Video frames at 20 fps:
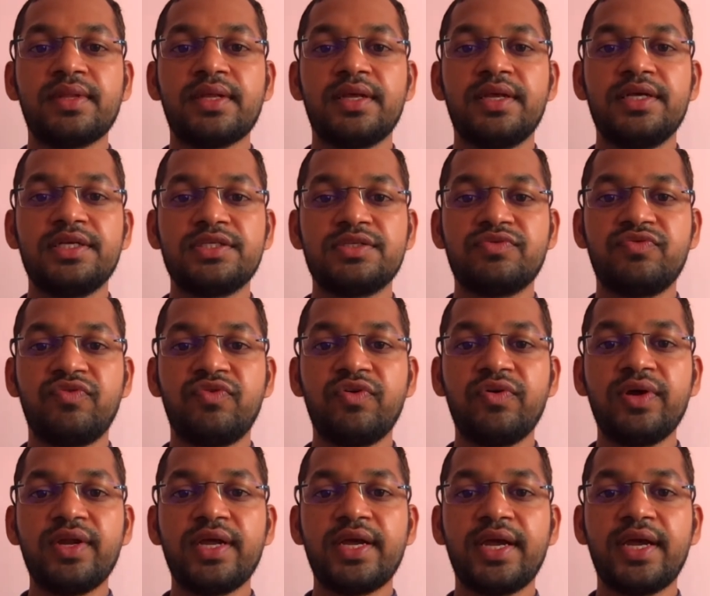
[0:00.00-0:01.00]
his
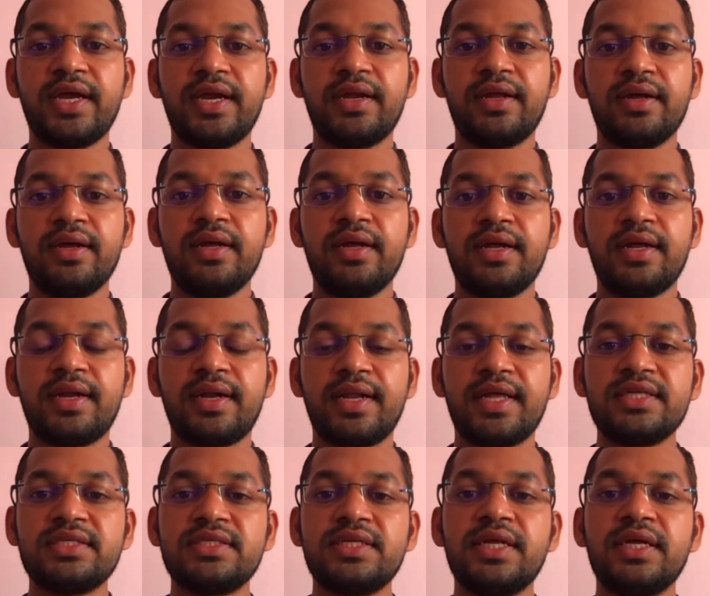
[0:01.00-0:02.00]
forehead
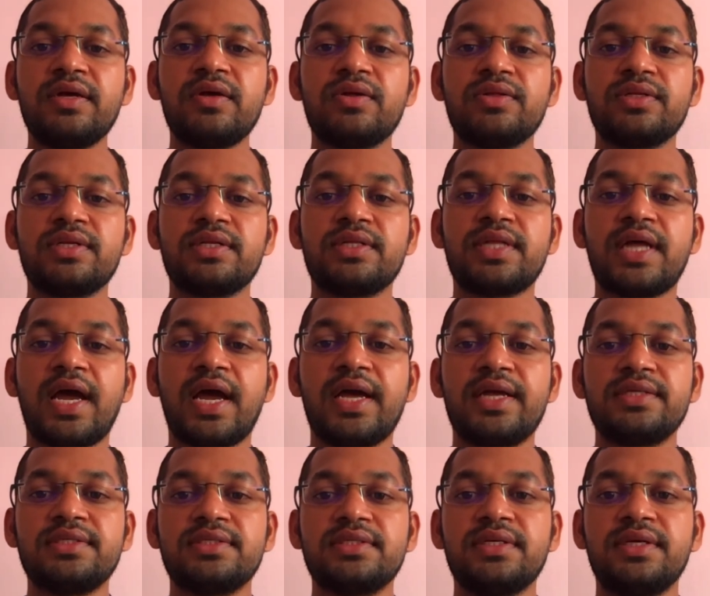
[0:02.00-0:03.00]
resting on the
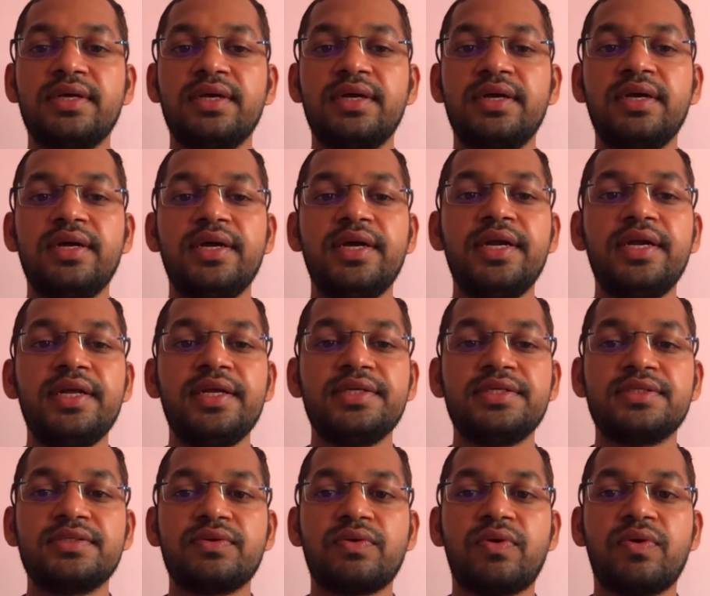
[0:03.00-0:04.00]
thighs, it
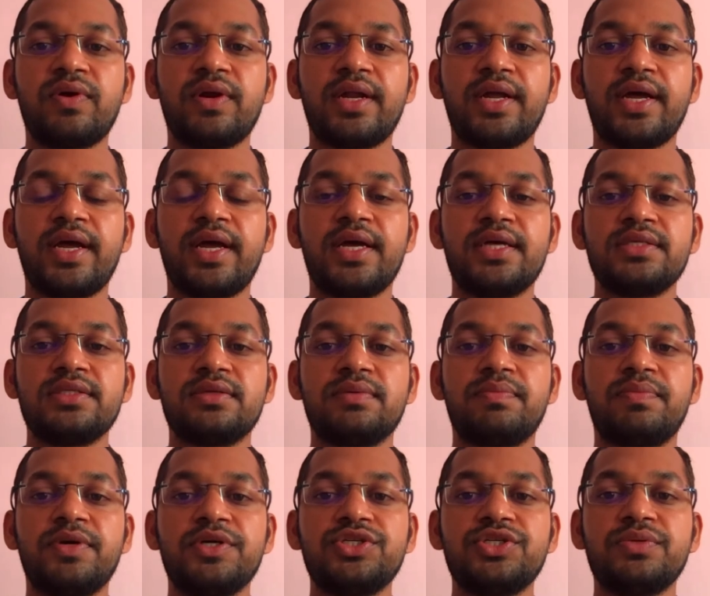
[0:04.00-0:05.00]
is called as a
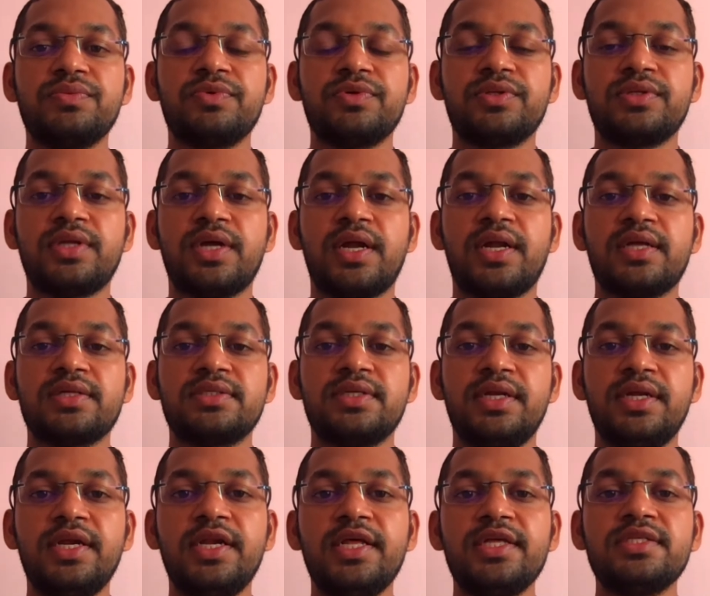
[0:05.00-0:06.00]
Paschimottanasana, and
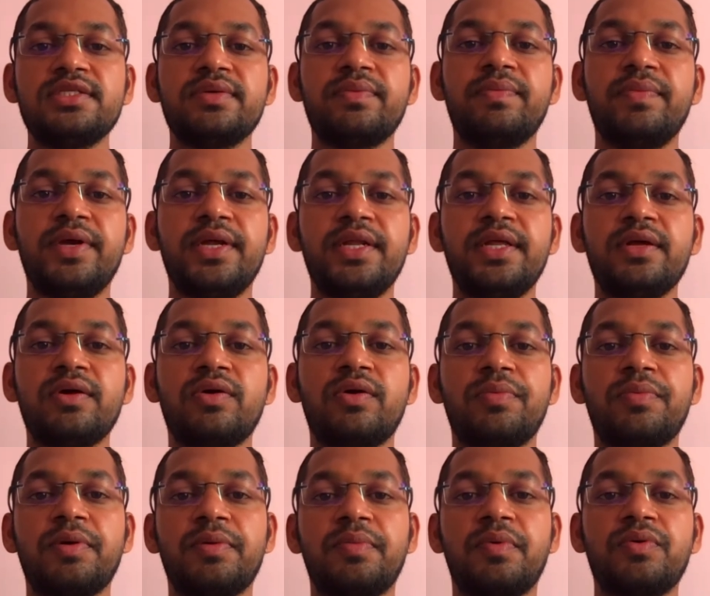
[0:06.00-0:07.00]
it is the meaning of
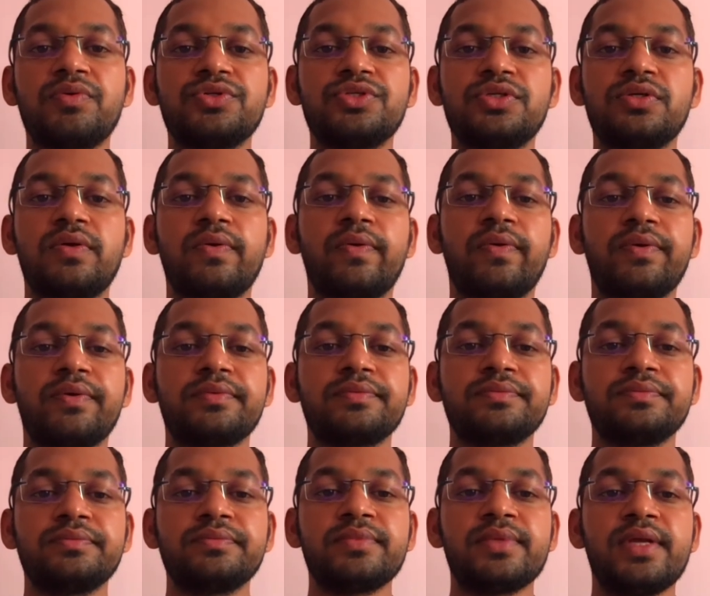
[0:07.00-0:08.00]
above shlok.
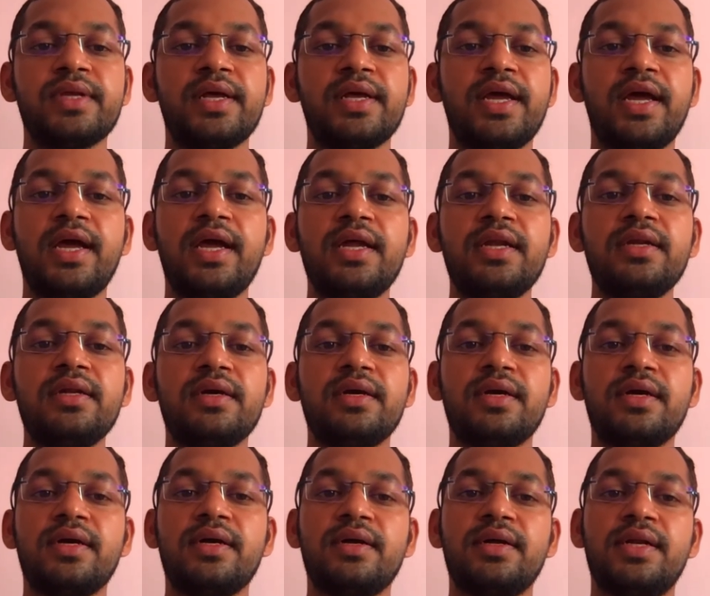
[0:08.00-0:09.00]

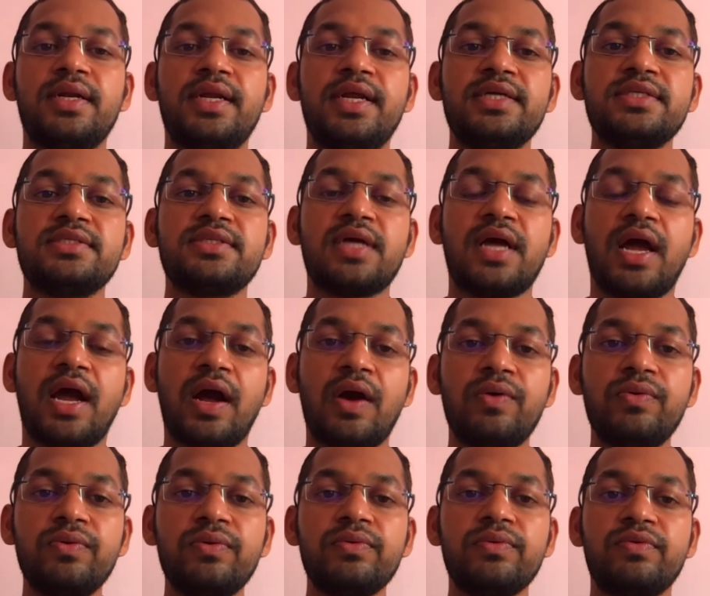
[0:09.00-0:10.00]
And let's
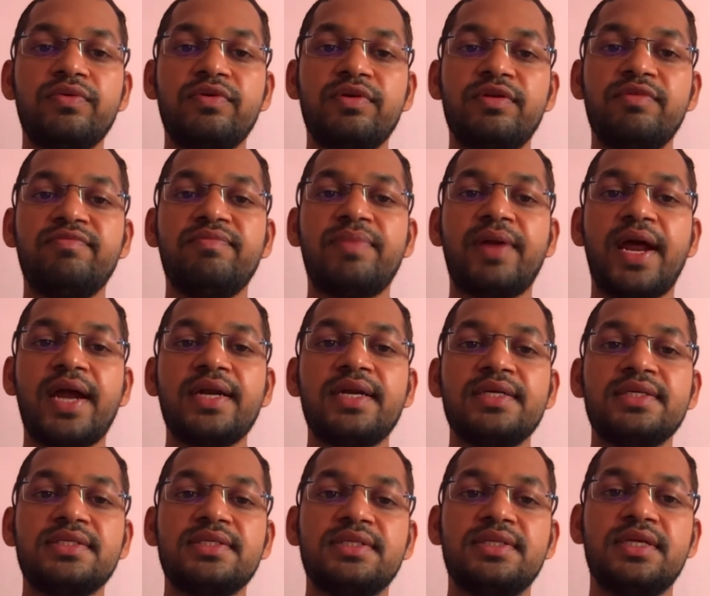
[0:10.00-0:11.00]
how we will
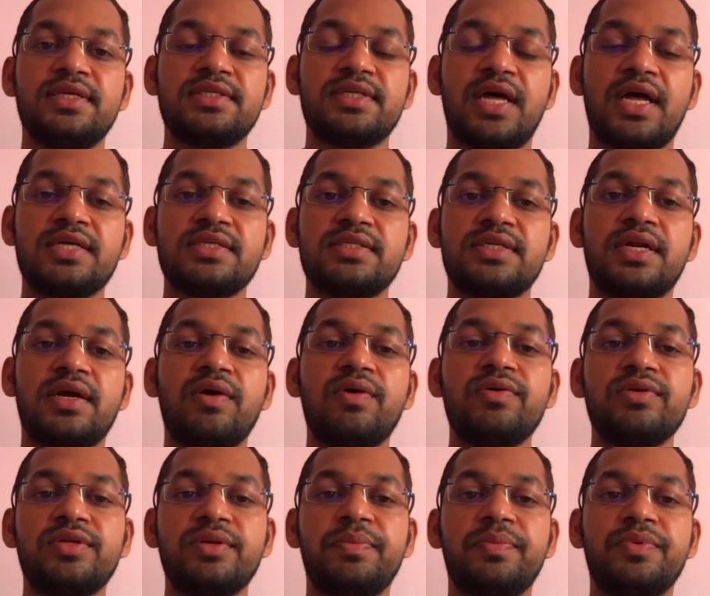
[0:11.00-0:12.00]
practice this asana or
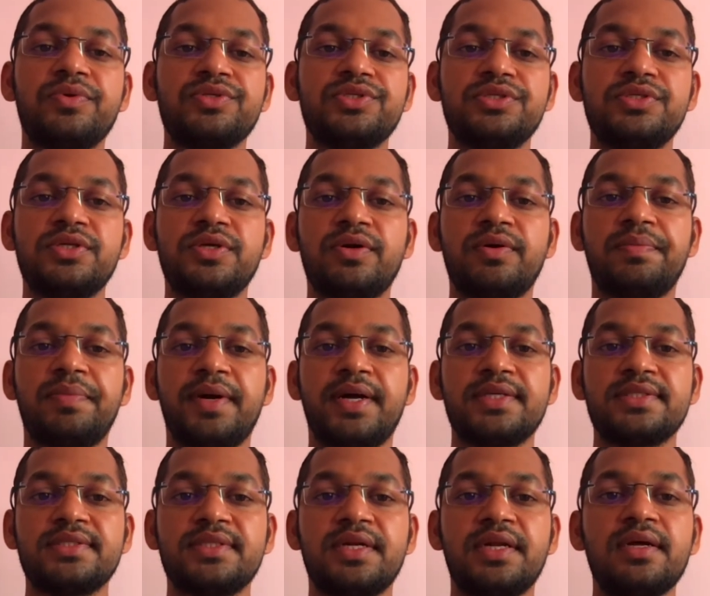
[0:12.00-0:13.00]
the procedure of
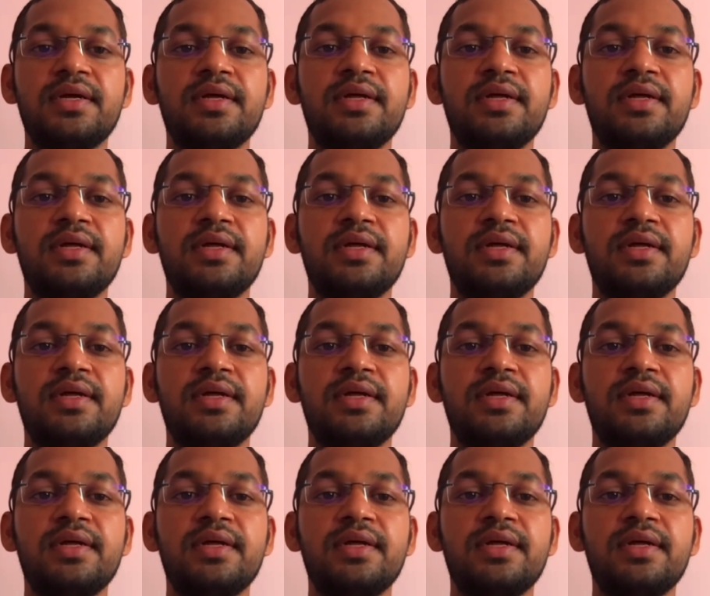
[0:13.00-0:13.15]
asana.